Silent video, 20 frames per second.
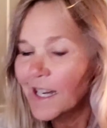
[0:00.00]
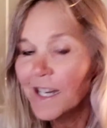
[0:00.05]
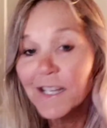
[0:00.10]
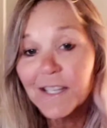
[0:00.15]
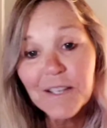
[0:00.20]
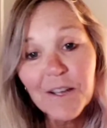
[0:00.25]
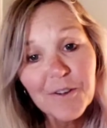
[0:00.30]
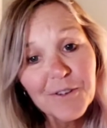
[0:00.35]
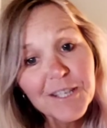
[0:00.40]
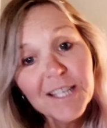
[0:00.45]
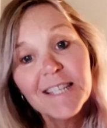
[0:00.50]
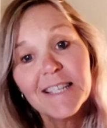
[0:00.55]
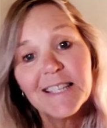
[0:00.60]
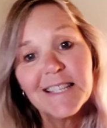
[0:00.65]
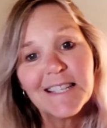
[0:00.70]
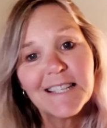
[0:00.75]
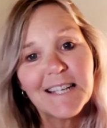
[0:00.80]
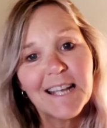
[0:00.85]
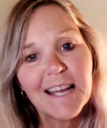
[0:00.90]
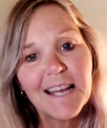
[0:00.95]
So yes,
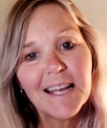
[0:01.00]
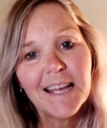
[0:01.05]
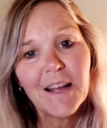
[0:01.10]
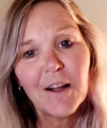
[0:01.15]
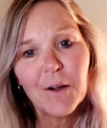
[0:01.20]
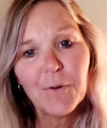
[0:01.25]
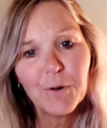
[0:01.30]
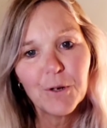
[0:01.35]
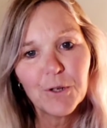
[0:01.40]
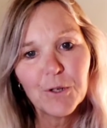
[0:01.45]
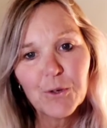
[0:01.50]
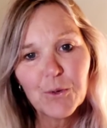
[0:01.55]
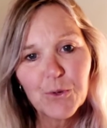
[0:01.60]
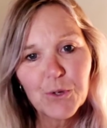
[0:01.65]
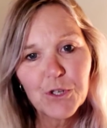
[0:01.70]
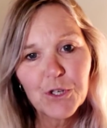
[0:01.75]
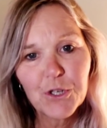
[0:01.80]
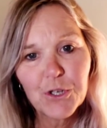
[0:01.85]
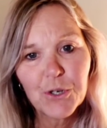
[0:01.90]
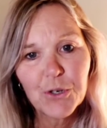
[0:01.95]
today I want to talk
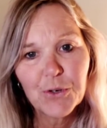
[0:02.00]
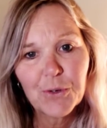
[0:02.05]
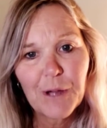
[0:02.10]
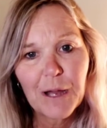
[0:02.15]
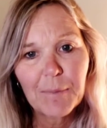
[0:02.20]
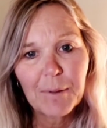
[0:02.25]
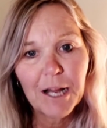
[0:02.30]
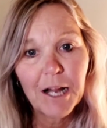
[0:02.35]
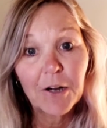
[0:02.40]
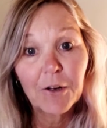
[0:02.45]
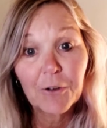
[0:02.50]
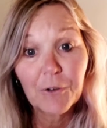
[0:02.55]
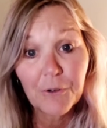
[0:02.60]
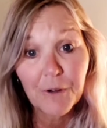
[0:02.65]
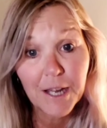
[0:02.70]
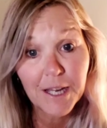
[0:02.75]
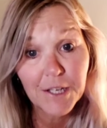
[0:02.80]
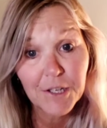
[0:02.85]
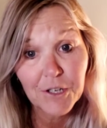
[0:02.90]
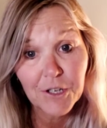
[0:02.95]
to you about
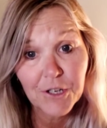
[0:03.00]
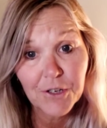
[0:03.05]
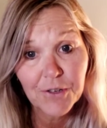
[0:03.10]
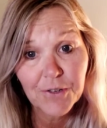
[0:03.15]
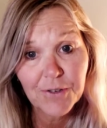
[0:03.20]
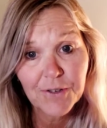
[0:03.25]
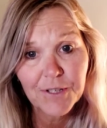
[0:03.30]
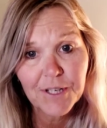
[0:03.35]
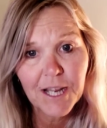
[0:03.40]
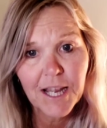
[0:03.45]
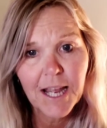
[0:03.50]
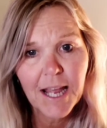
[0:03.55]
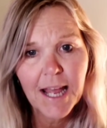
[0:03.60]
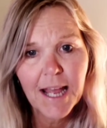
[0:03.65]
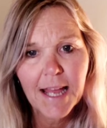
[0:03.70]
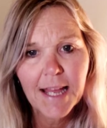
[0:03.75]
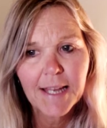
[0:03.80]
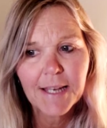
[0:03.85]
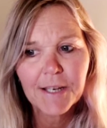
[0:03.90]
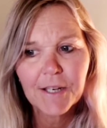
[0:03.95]
gratitude.
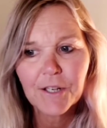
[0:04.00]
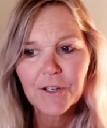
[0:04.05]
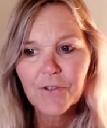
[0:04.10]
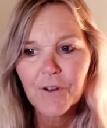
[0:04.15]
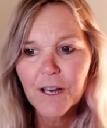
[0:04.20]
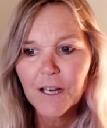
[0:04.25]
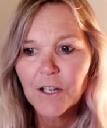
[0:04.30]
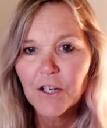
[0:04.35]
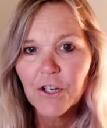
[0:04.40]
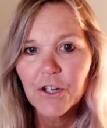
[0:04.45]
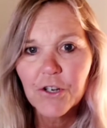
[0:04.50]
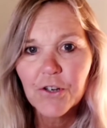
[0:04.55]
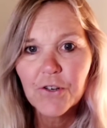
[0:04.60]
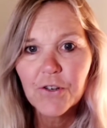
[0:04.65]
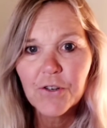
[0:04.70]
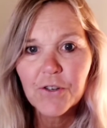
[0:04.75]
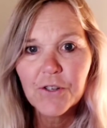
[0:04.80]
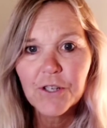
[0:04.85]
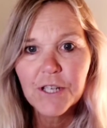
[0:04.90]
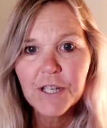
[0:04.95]
And
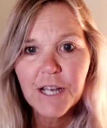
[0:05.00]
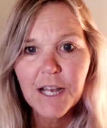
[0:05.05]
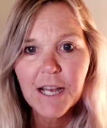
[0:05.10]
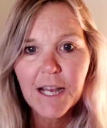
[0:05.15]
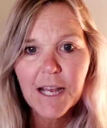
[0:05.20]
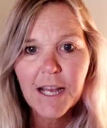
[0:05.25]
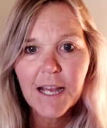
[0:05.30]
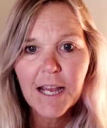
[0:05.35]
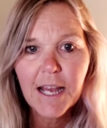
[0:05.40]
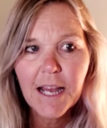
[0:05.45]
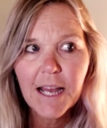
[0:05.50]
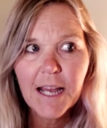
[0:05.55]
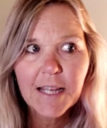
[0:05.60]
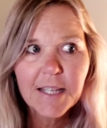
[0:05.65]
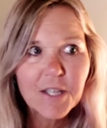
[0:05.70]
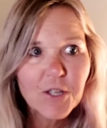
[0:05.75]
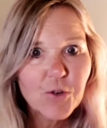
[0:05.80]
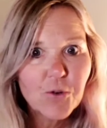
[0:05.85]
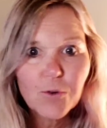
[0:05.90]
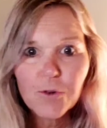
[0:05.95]
gratitude
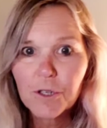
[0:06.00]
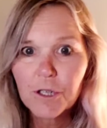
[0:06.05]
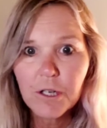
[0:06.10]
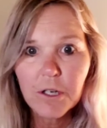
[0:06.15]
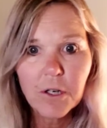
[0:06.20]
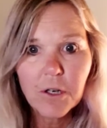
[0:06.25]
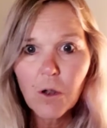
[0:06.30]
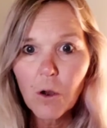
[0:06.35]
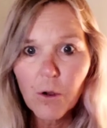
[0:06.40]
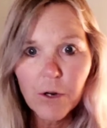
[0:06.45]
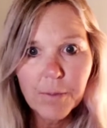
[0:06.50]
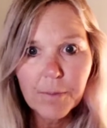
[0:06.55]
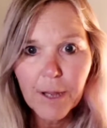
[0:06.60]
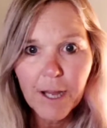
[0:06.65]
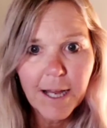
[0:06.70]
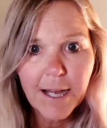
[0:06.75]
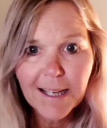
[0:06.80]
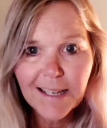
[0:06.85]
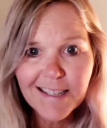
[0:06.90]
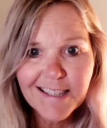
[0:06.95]
is talked a lot
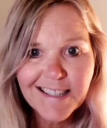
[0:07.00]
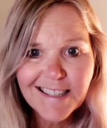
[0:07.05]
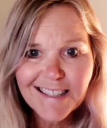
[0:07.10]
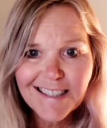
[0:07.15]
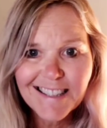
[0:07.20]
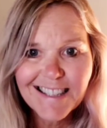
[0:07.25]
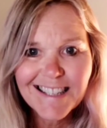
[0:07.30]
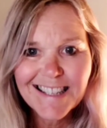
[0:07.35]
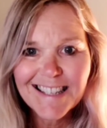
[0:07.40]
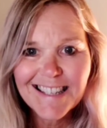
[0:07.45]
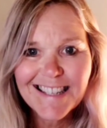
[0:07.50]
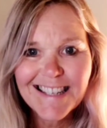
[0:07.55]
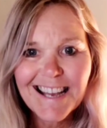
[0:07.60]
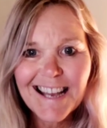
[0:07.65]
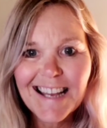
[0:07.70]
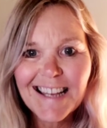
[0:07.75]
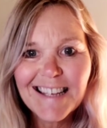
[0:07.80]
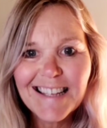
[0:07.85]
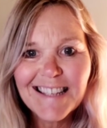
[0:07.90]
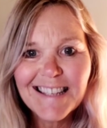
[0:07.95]
about these
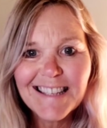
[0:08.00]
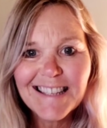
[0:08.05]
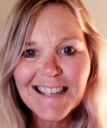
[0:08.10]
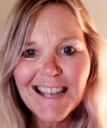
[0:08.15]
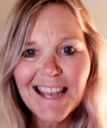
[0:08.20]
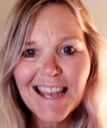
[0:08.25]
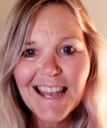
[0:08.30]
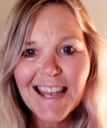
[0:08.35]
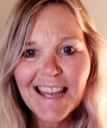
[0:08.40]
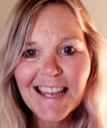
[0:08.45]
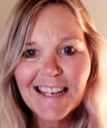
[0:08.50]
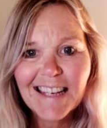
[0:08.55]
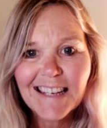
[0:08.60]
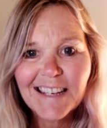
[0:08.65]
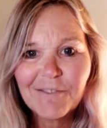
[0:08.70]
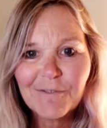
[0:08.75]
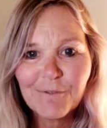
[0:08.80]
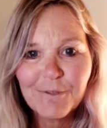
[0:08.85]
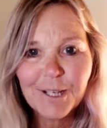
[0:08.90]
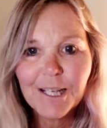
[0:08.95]
days, and
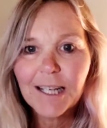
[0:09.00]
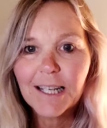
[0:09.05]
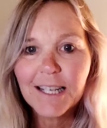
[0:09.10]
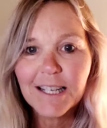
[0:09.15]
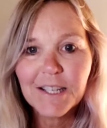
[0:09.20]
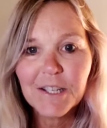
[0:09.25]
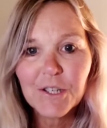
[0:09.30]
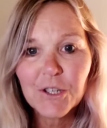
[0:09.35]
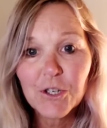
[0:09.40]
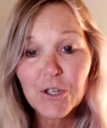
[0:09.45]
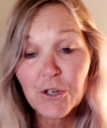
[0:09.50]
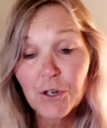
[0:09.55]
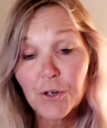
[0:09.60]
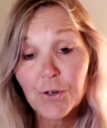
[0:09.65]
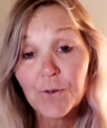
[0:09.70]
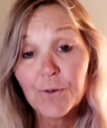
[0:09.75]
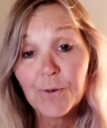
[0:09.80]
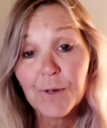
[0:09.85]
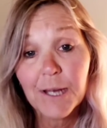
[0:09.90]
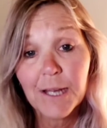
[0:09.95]
it really is
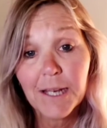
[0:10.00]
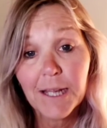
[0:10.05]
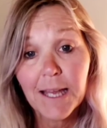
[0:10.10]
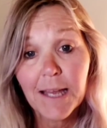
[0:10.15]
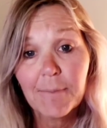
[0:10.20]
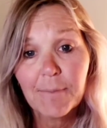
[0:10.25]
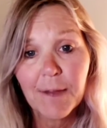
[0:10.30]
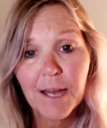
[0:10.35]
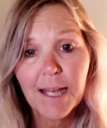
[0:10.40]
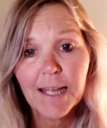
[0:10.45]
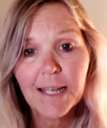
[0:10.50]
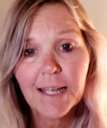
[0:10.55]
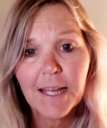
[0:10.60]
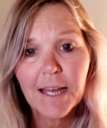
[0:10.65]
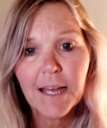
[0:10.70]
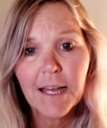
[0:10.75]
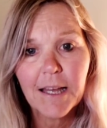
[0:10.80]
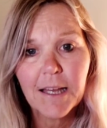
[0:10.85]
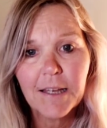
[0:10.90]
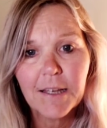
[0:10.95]
true. It can make
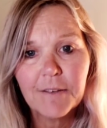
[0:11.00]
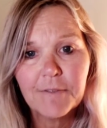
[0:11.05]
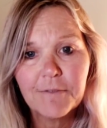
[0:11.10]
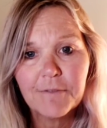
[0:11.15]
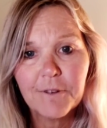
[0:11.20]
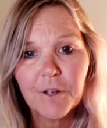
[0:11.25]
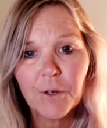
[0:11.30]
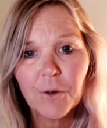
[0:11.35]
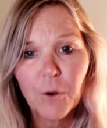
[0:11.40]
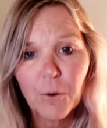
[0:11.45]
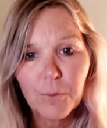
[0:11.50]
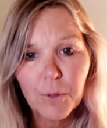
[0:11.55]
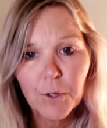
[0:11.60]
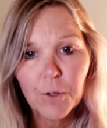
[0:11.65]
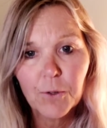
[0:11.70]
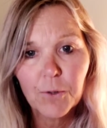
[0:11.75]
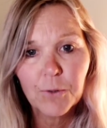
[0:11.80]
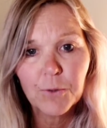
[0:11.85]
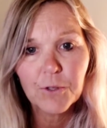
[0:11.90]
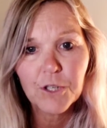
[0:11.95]
a
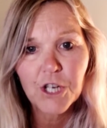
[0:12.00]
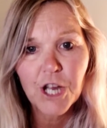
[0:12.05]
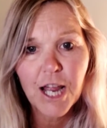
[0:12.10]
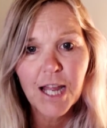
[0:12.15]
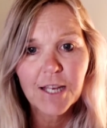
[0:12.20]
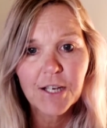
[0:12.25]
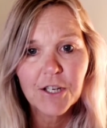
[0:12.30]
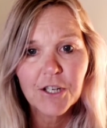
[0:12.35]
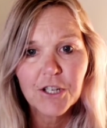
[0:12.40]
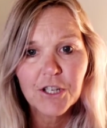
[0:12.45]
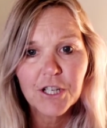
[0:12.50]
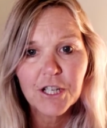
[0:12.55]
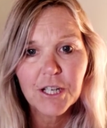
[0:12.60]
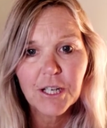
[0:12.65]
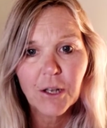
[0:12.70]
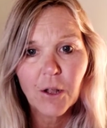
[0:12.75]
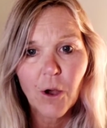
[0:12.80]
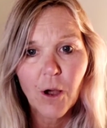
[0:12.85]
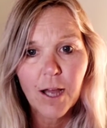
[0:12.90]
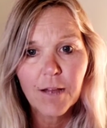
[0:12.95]
phenomenal change to your
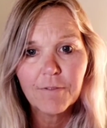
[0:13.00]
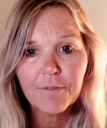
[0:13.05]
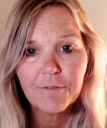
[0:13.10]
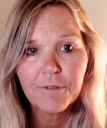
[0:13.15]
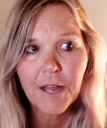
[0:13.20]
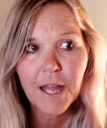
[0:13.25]
life.